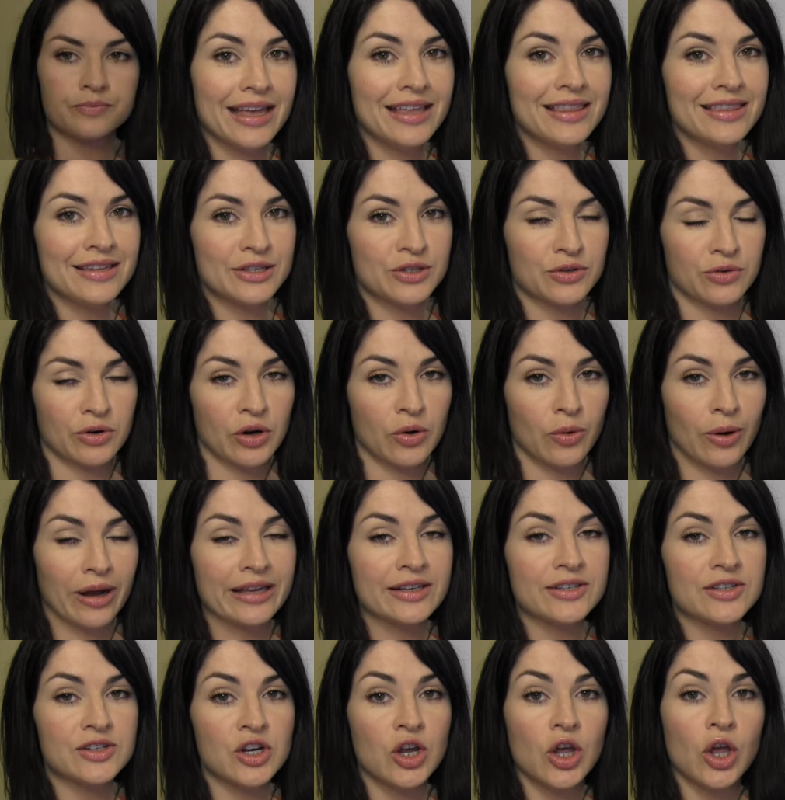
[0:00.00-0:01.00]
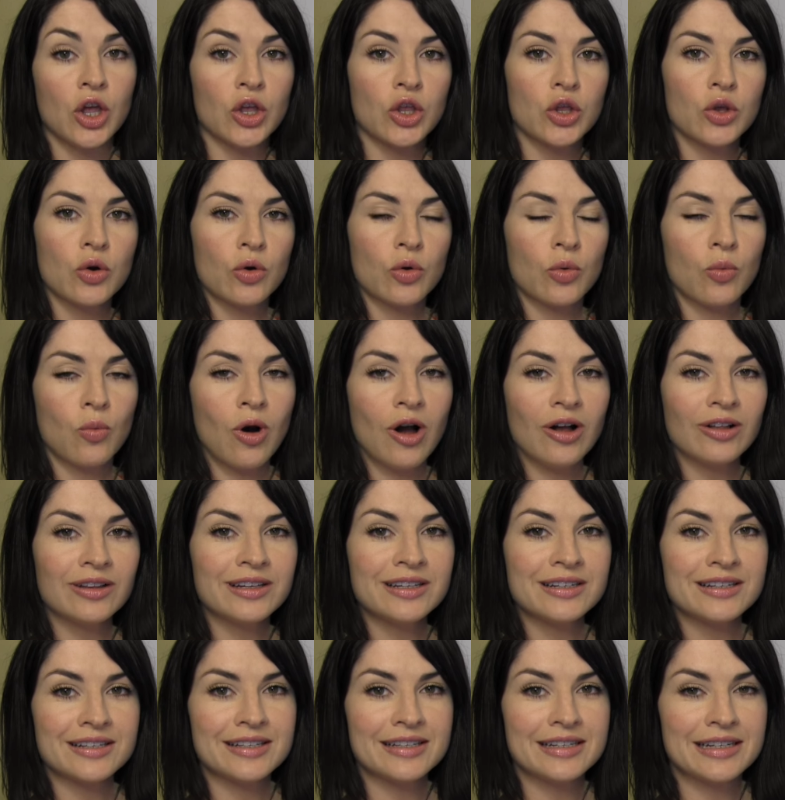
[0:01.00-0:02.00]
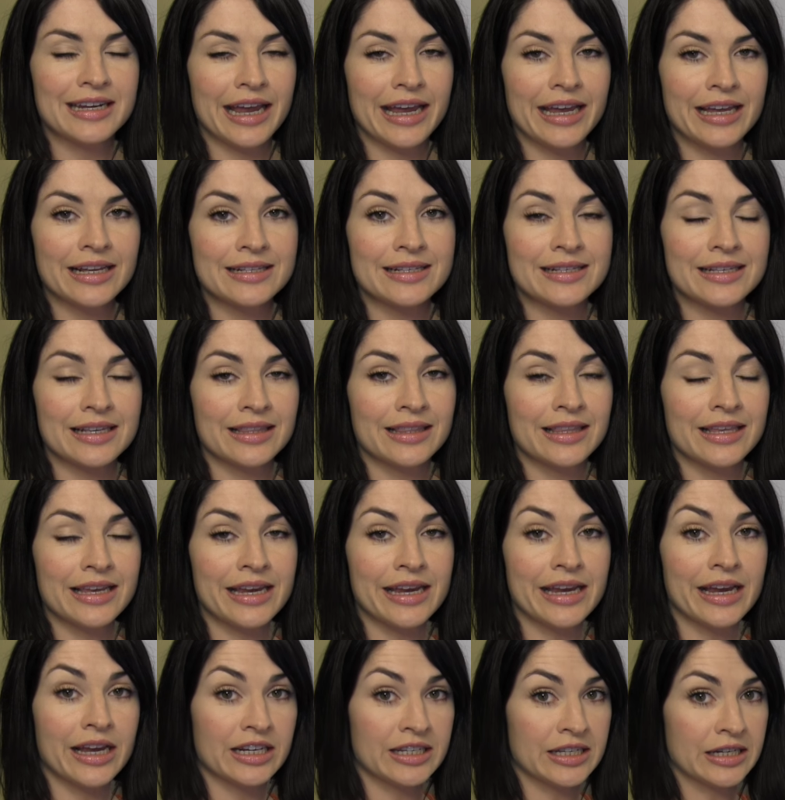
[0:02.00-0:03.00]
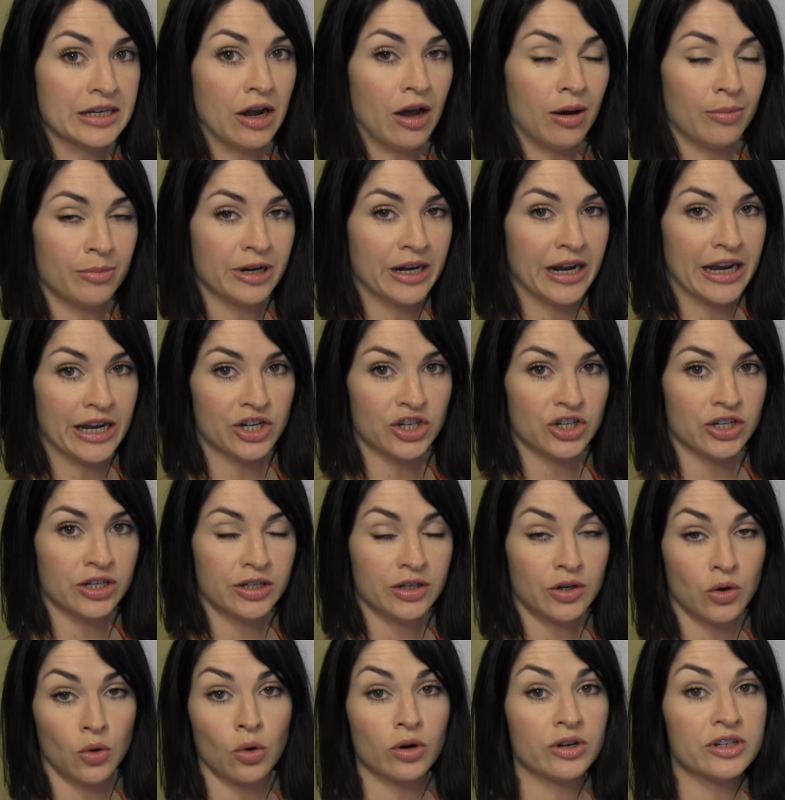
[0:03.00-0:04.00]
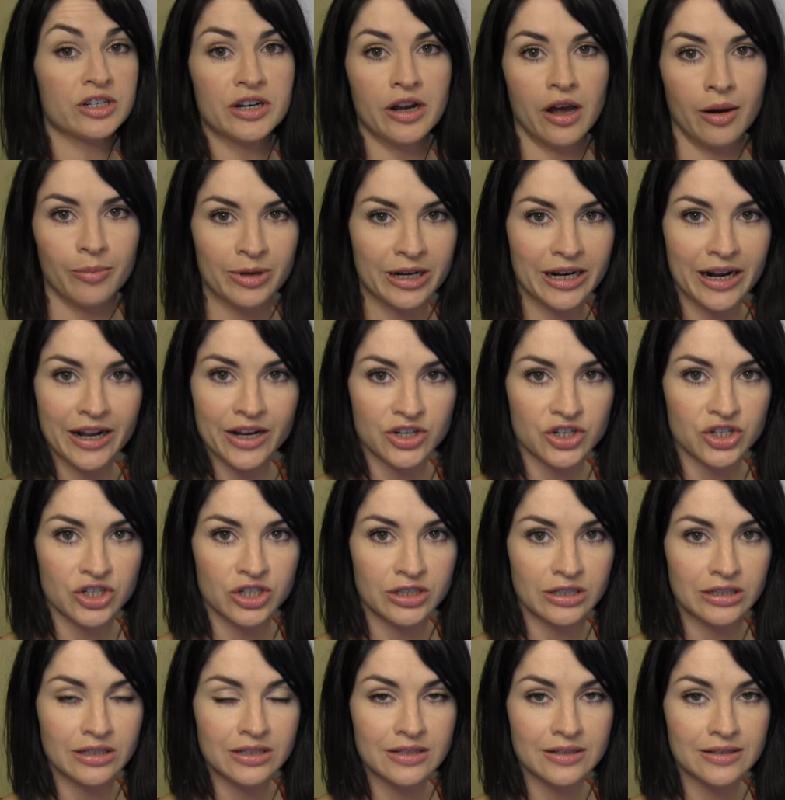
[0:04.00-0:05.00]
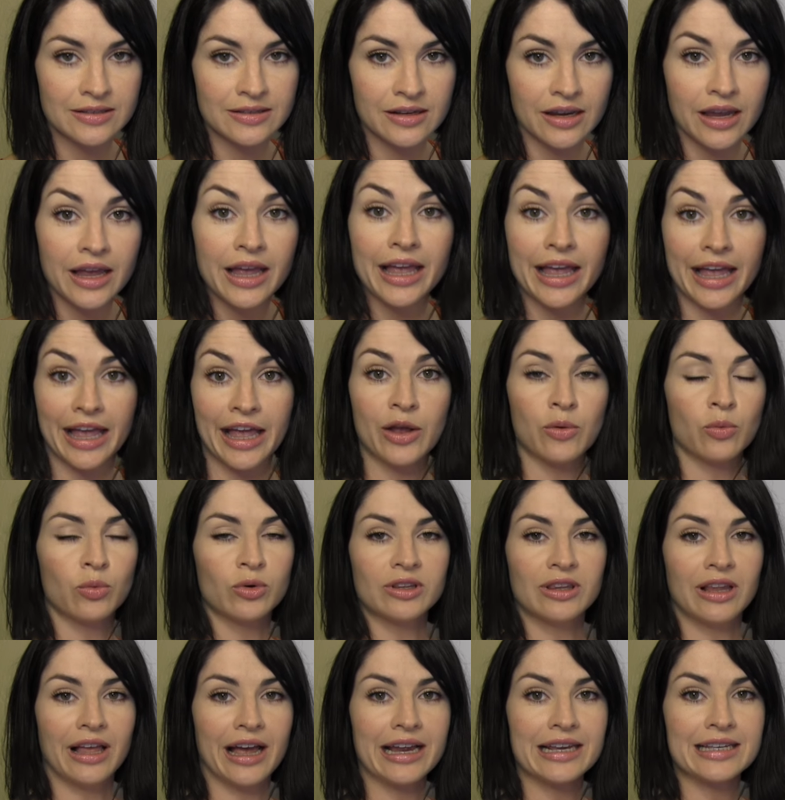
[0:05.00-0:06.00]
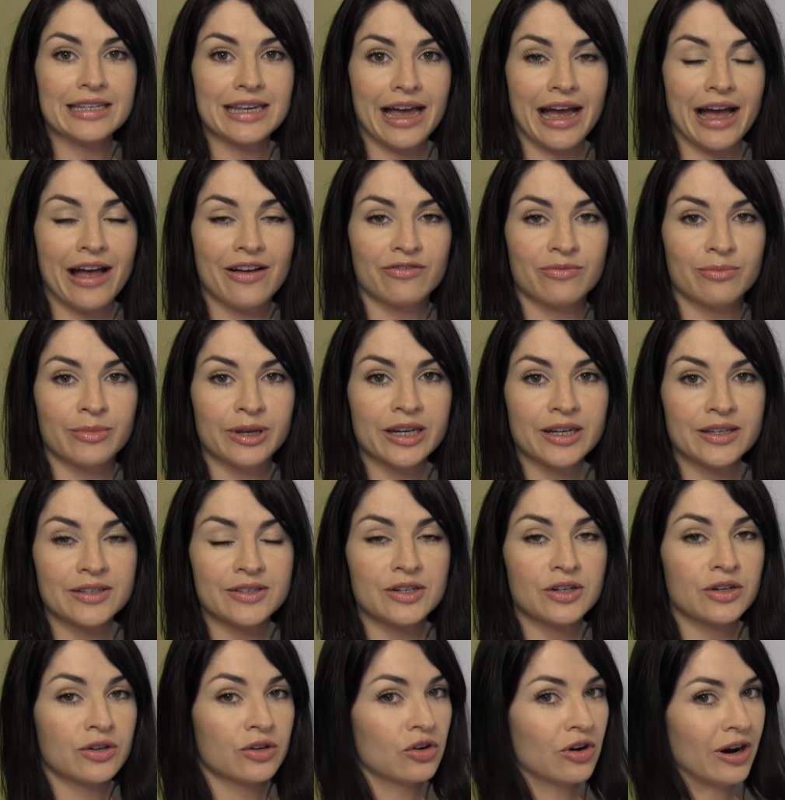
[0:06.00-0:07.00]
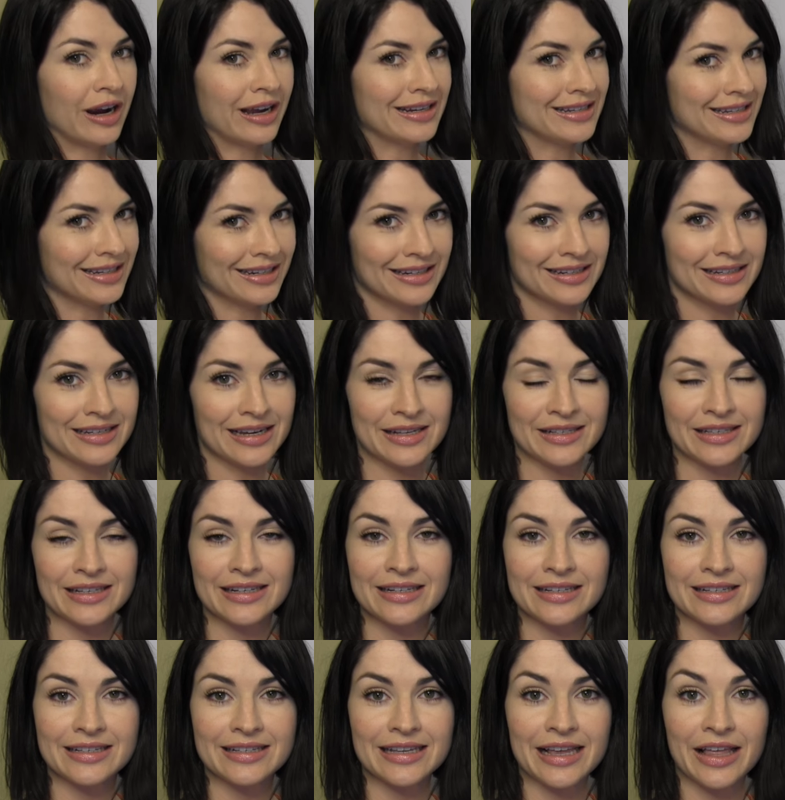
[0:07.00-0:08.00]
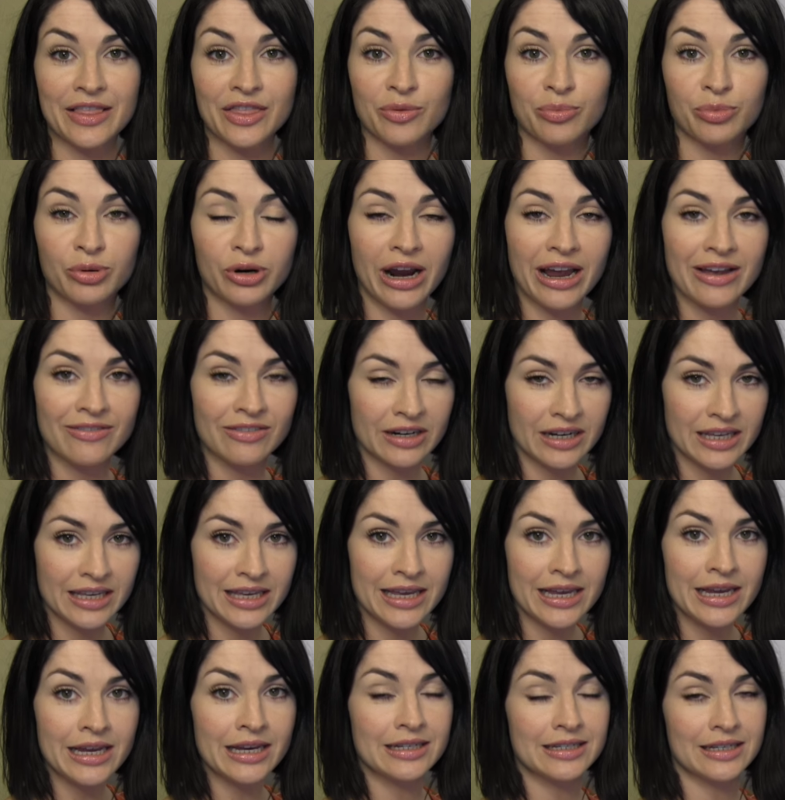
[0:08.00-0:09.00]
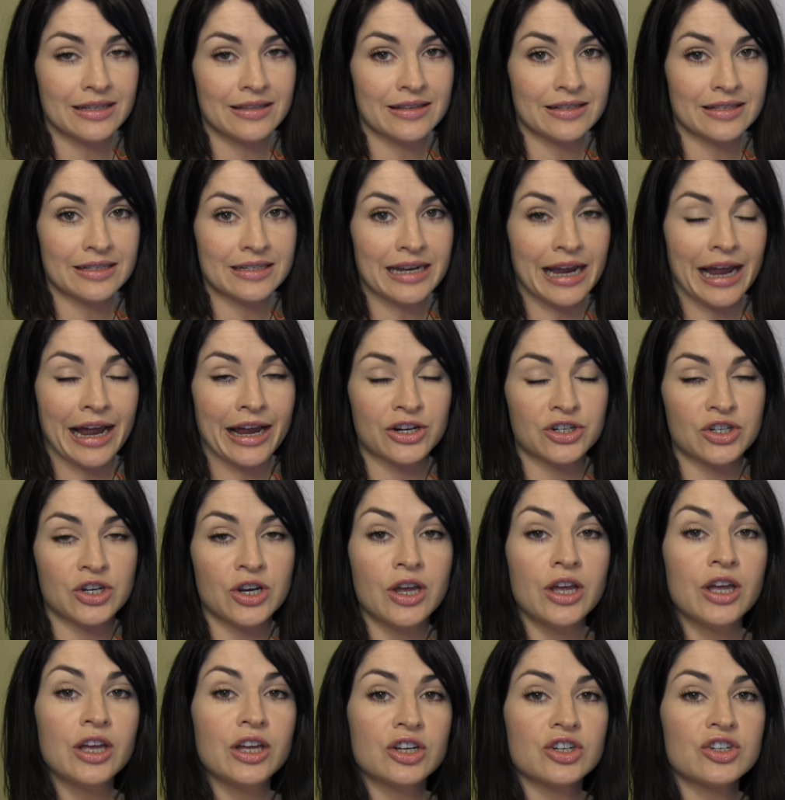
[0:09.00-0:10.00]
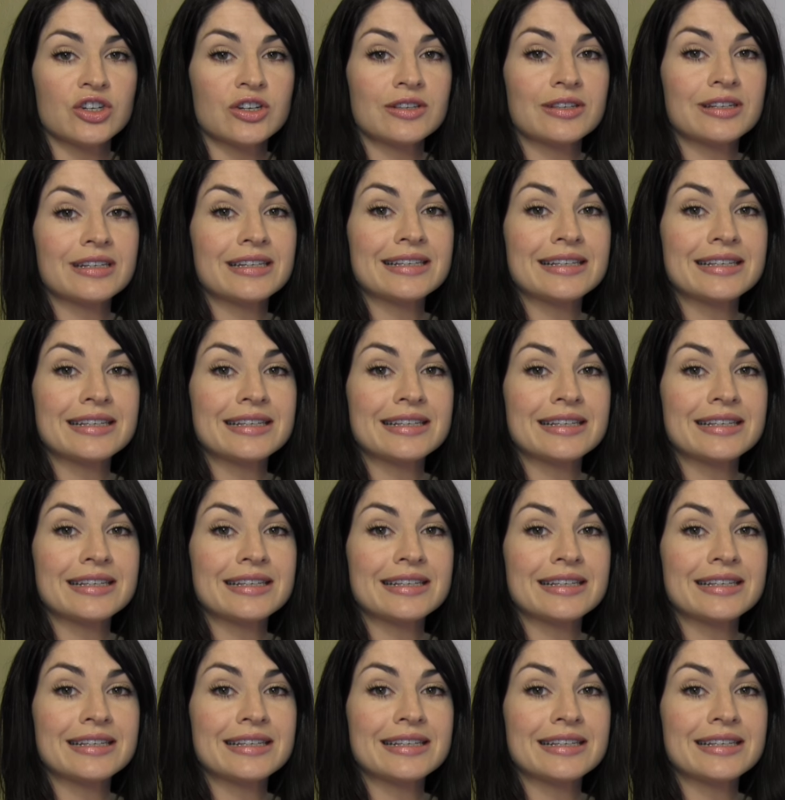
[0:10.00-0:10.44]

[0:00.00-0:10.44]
In this request, your wallet states the denomination or denominations it would like to have mixed. Granted, it doesn't send the private key to this dash, just